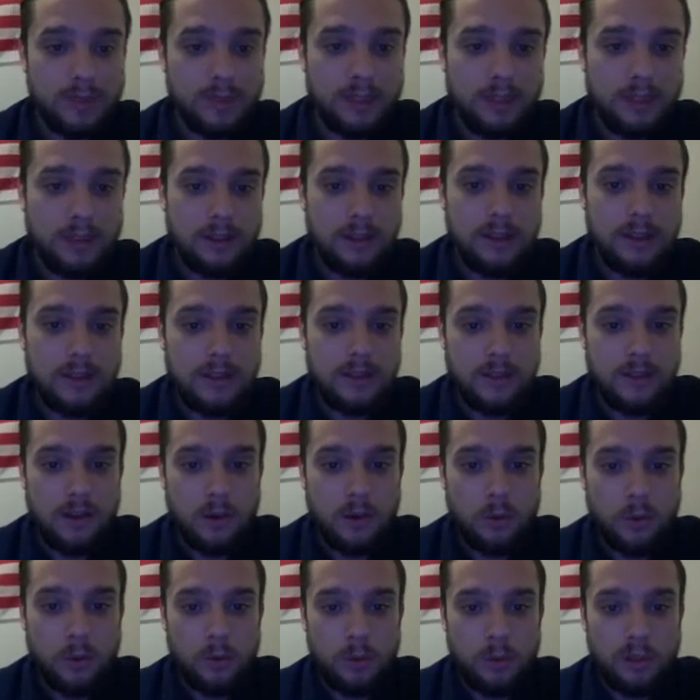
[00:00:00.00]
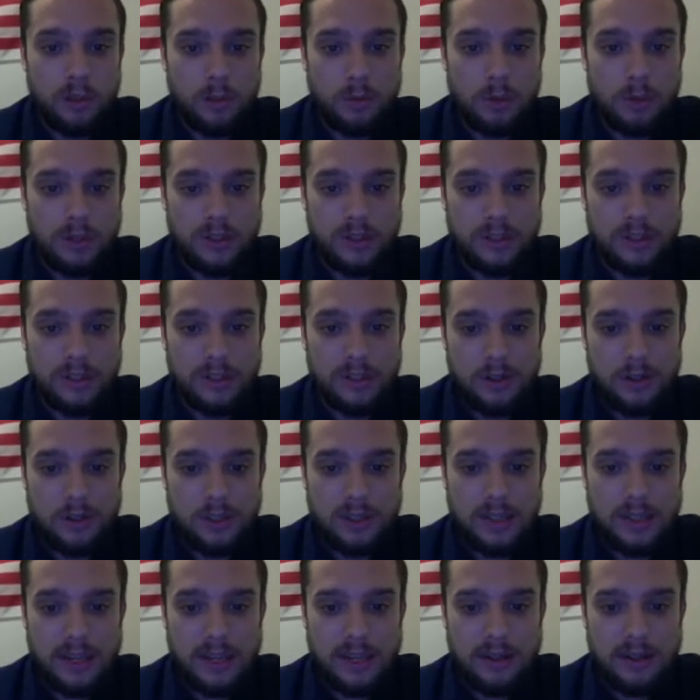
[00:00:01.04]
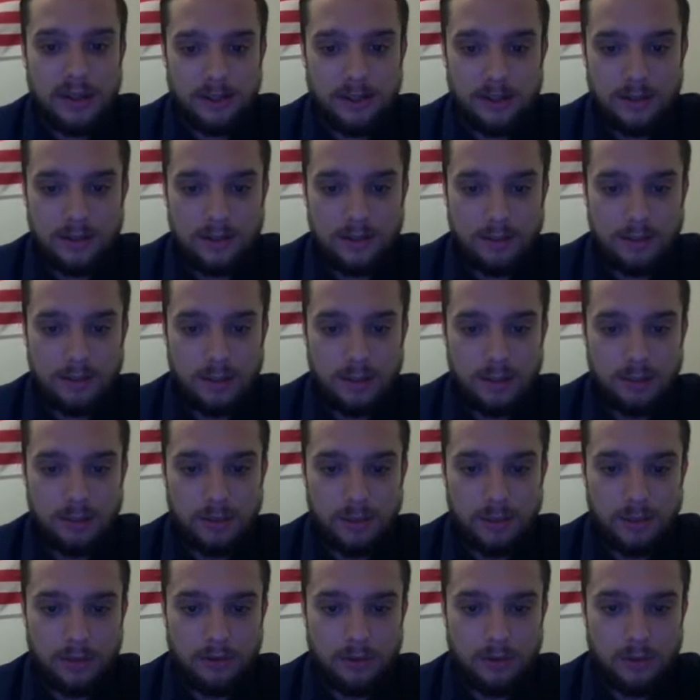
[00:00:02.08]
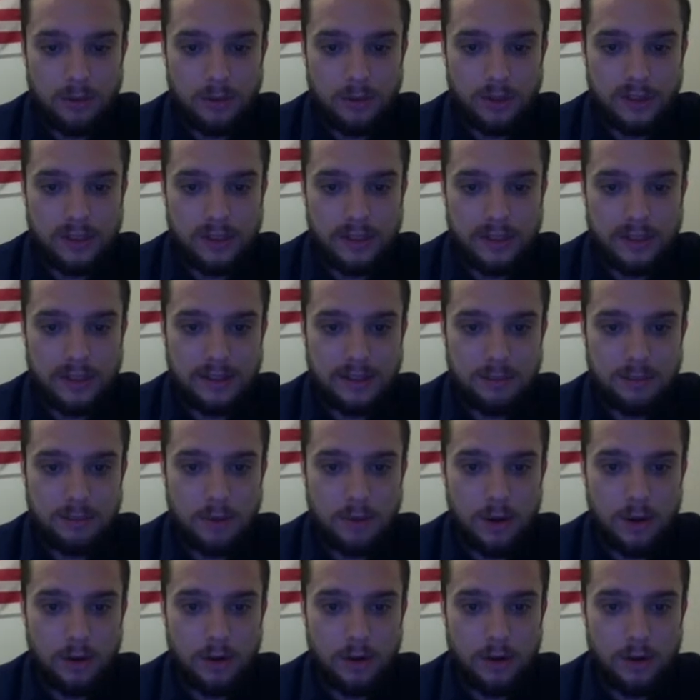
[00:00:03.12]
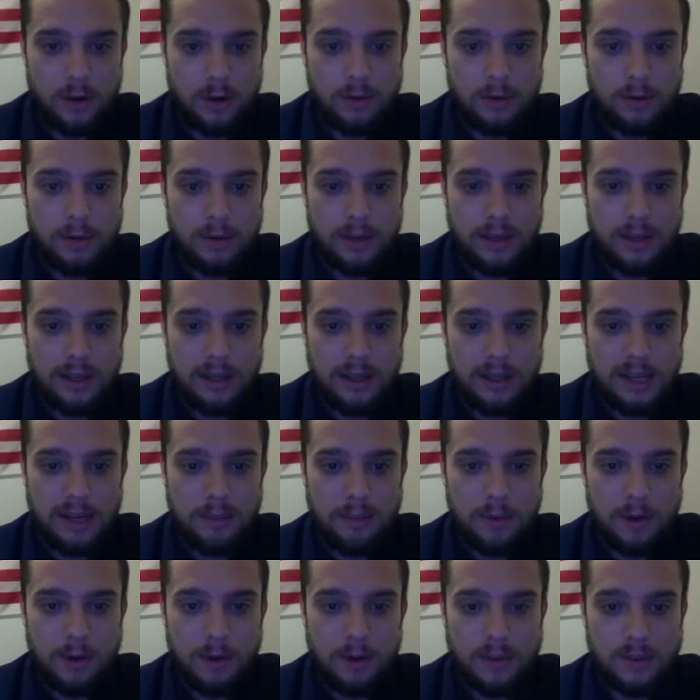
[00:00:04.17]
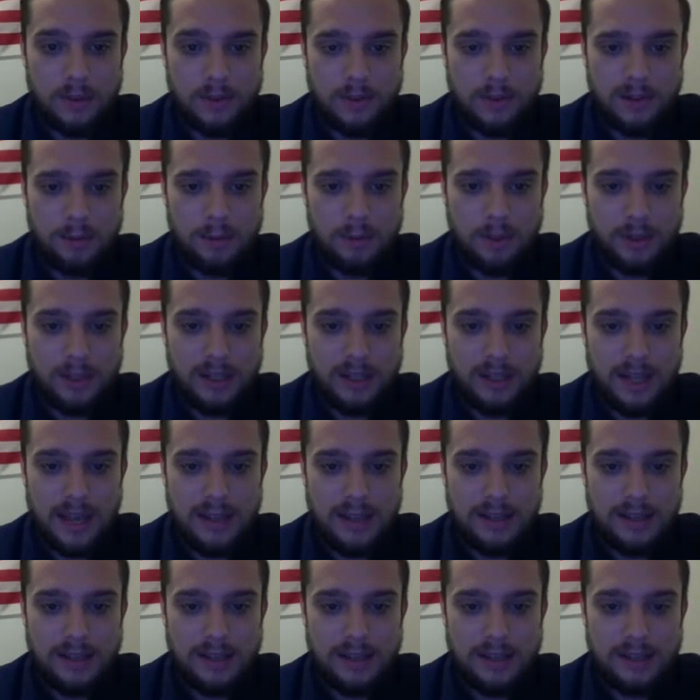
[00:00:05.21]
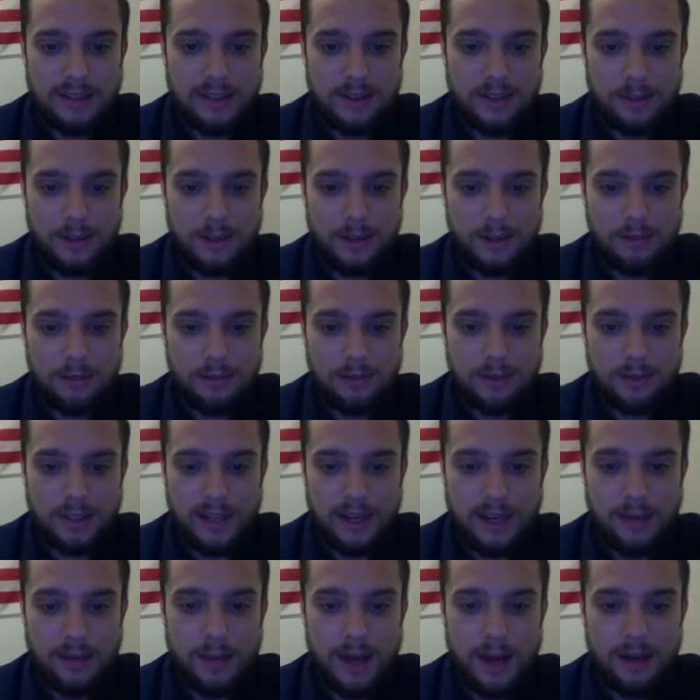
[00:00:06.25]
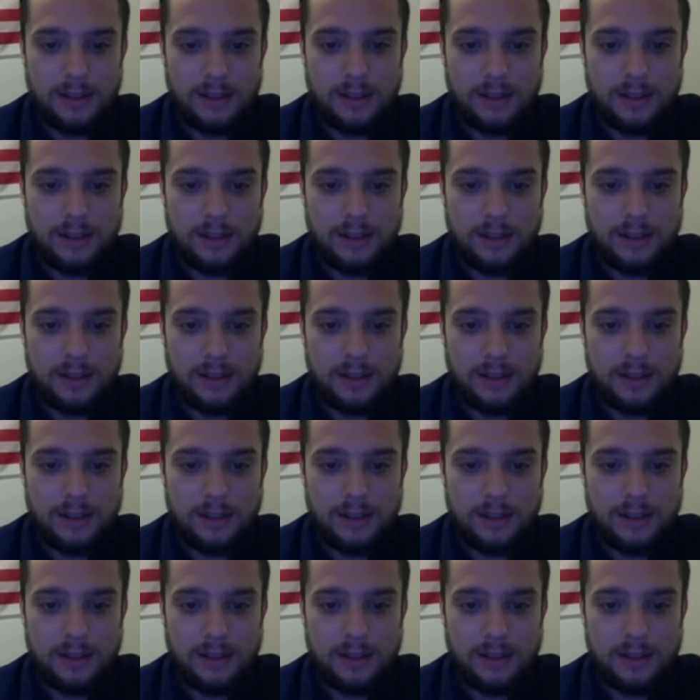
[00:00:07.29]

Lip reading: So we want to put a start date. I'm going to put it for, say, tomorrow. And I'm also going to put an end date so I don't forget about it.